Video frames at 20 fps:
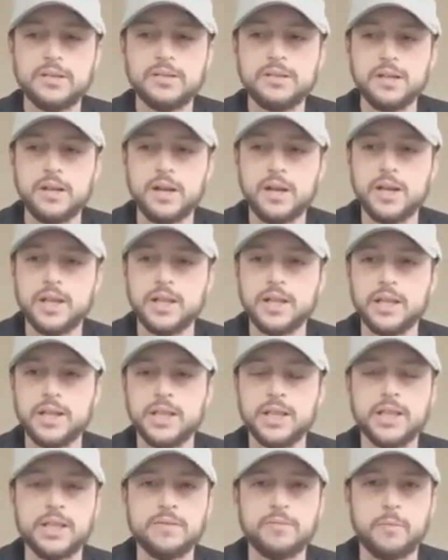
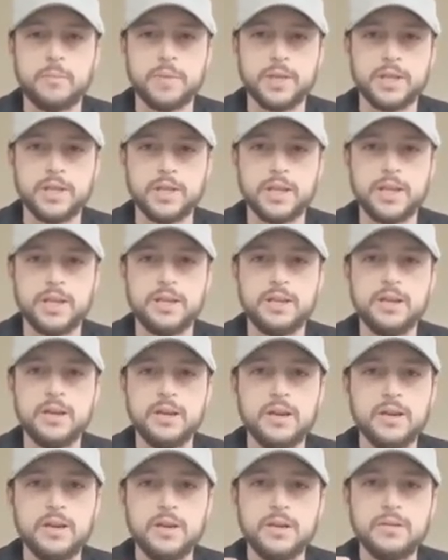livability,
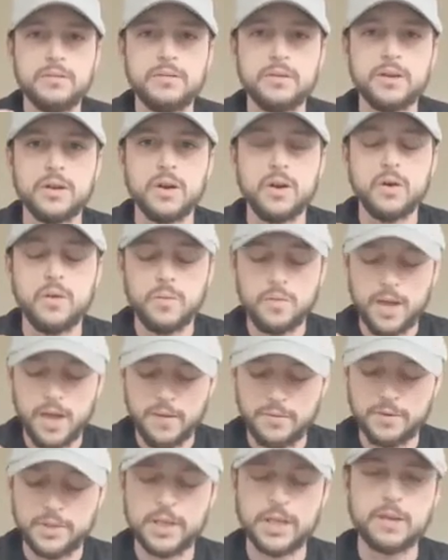you know,
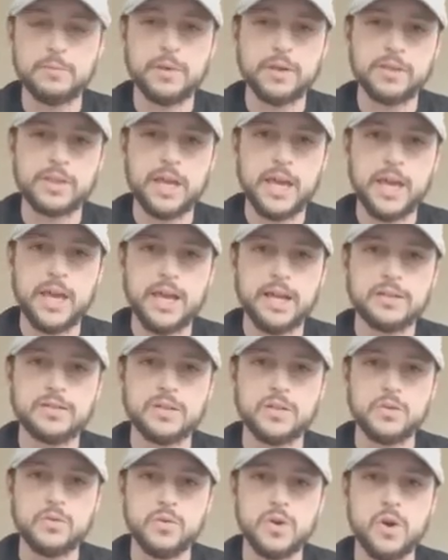everything about the egg,
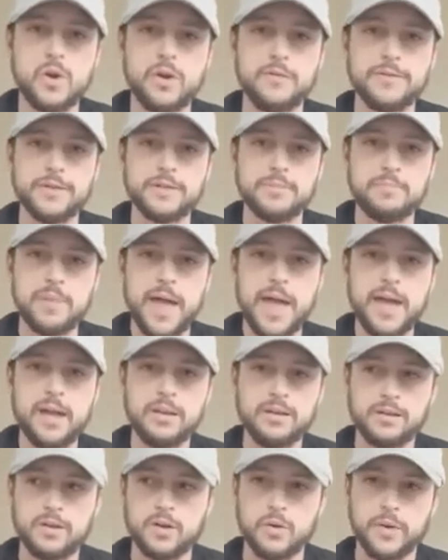so you know if it's
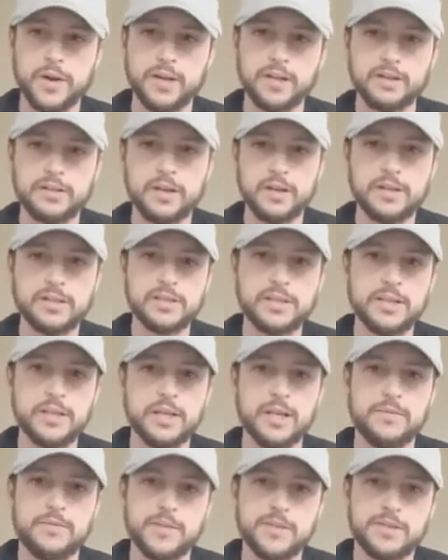bad, go ahead and toss
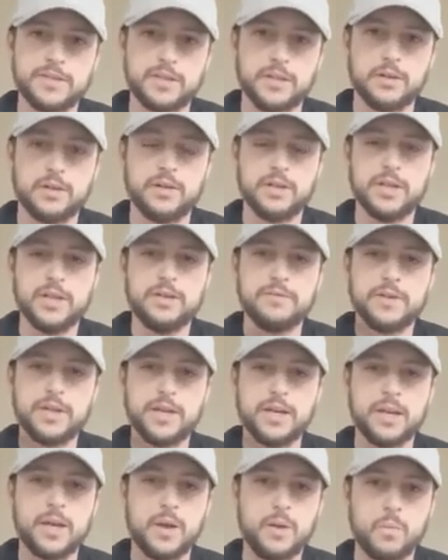it. If it's still
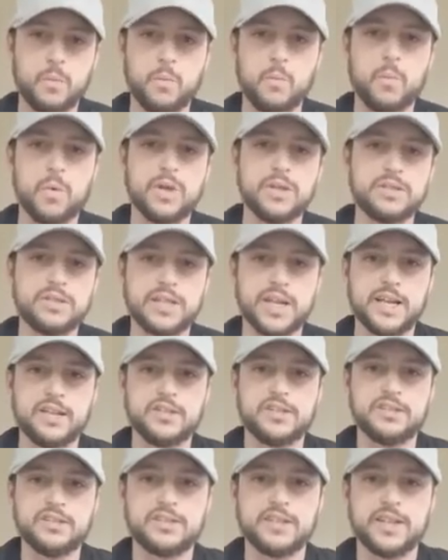living, what
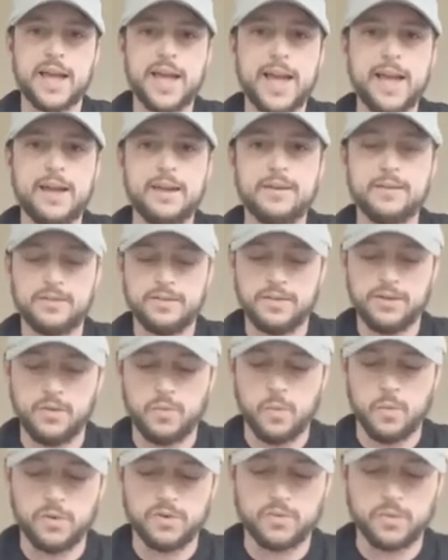stage is it at? And
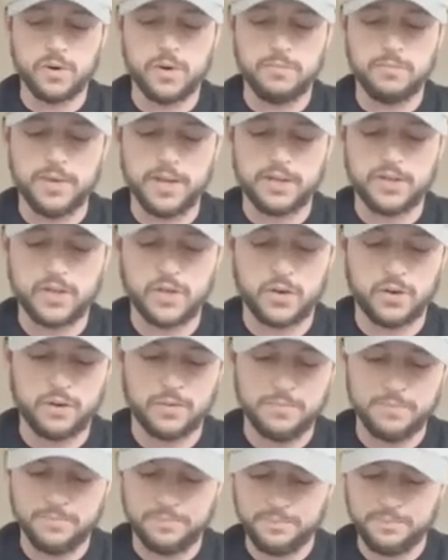you always want to make sure.